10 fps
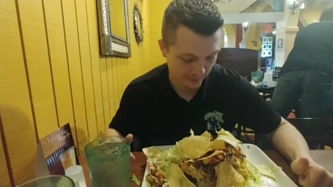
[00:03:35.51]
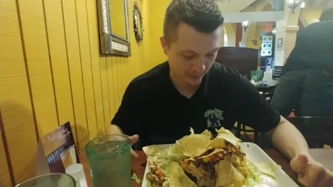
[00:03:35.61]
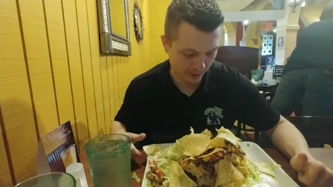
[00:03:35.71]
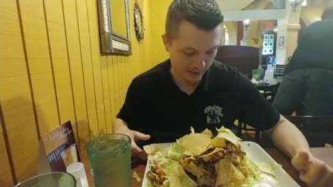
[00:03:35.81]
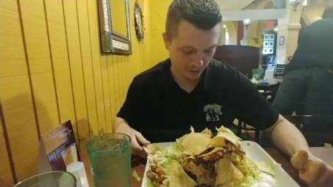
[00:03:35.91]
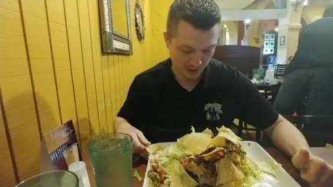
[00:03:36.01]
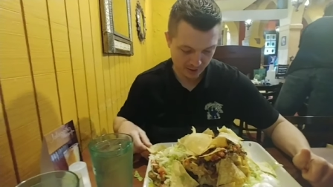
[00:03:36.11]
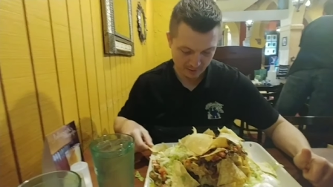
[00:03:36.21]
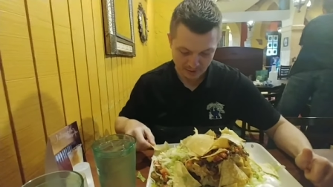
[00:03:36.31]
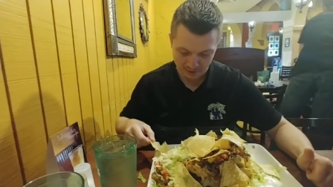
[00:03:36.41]
their trash
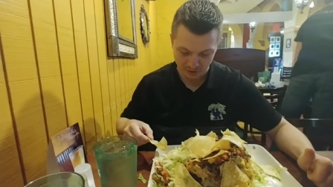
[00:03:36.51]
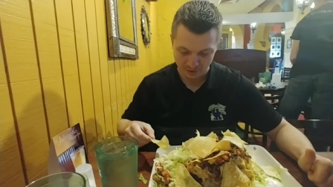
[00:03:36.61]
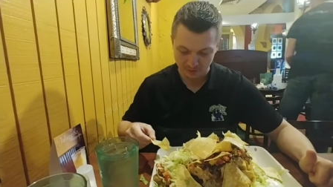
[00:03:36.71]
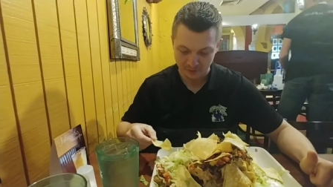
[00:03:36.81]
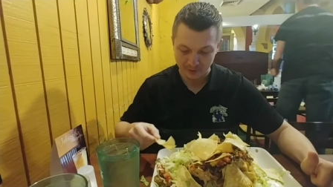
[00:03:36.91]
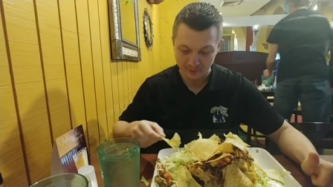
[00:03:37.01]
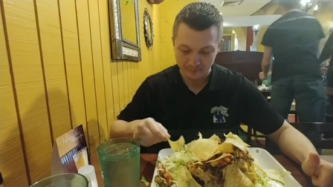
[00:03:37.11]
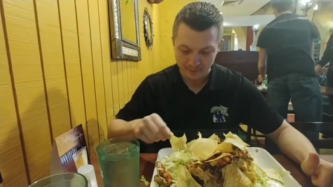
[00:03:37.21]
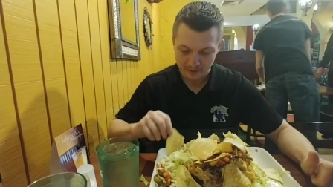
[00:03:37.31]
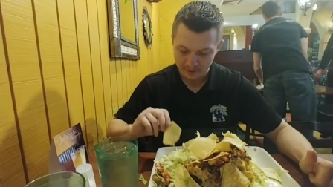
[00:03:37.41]
can nacho. So
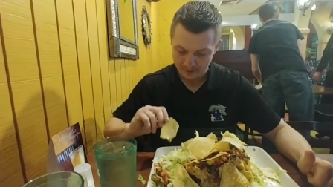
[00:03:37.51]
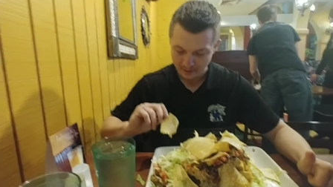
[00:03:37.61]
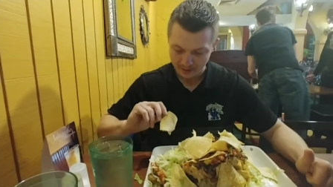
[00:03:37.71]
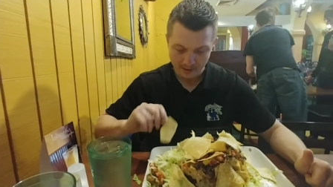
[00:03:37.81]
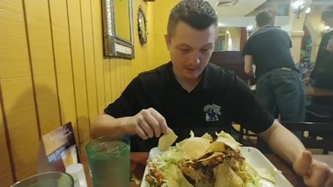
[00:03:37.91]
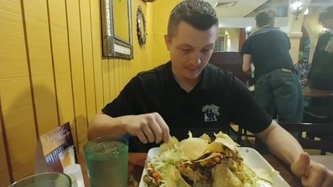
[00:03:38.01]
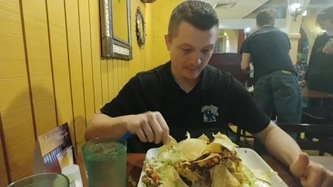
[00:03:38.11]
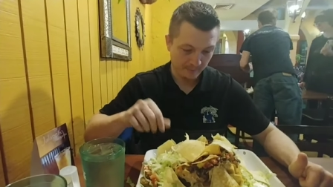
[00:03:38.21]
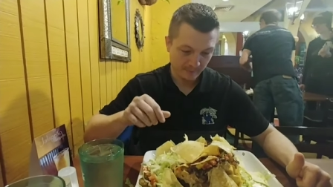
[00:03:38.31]
um,